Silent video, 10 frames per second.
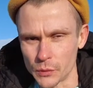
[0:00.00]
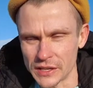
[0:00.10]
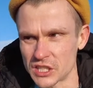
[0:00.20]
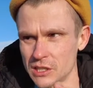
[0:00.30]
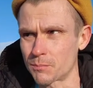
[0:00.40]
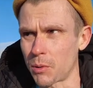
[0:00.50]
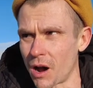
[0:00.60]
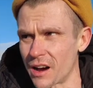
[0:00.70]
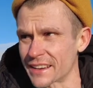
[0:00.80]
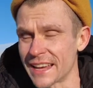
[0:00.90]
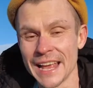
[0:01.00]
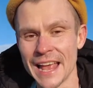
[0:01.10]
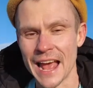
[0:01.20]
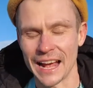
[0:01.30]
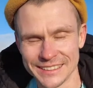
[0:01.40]
Ridge Park
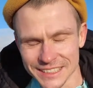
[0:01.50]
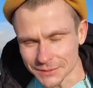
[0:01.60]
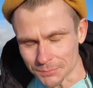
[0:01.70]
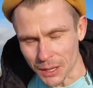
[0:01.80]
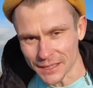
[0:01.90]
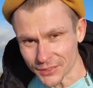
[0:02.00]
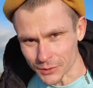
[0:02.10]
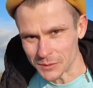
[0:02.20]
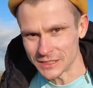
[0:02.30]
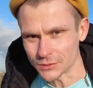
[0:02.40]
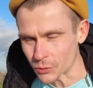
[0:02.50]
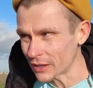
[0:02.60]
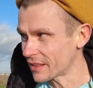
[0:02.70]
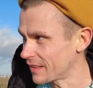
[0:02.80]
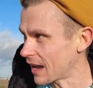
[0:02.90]
and this platform is
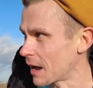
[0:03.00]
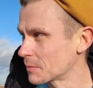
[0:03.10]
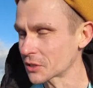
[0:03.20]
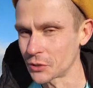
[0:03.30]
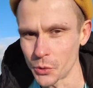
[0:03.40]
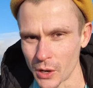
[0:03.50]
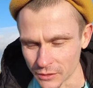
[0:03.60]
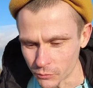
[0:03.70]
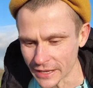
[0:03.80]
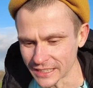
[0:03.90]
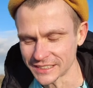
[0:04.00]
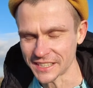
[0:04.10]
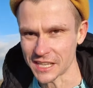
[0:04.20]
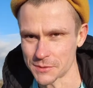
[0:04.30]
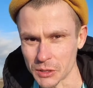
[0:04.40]
rather obscure and very
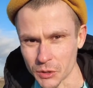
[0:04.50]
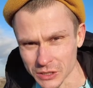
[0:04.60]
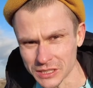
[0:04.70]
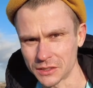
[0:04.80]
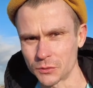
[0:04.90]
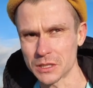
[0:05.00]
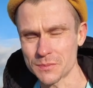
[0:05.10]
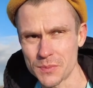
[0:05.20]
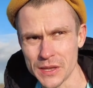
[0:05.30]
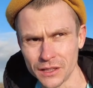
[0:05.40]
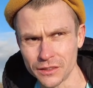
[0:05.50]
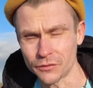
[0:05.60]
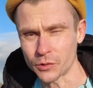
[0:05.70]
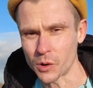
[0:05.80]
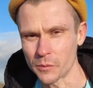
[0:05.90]
strange because it was built
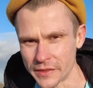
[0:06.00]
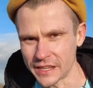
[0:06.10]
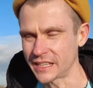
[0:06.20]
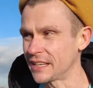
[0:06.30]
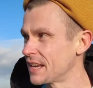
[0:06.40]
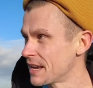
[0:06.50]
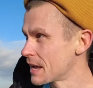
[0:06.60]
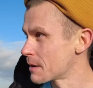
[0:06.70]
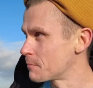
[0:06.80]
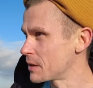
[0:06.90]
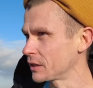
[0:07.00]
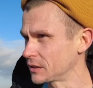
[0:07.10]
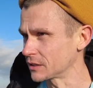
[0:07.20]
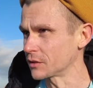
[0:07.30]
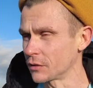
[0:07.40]
from the
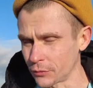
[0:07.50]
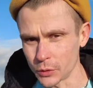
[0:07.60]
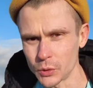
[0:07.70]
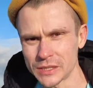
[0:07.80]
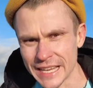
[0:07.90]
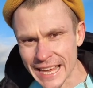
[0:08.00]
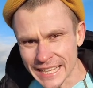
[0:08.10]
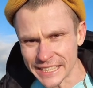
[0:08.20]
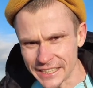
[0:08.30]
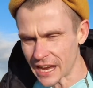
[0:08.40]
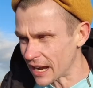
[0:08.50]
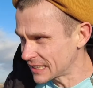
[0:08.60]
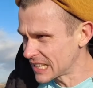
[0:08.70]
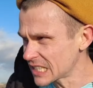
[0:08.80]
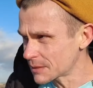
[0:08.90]
building refuse here at
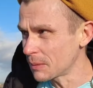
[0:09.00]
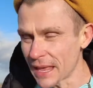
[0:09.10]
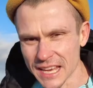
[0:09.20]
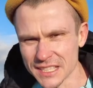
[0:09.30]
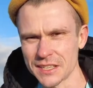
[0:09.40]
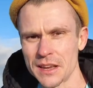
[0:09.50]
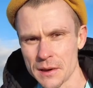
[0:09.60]
this place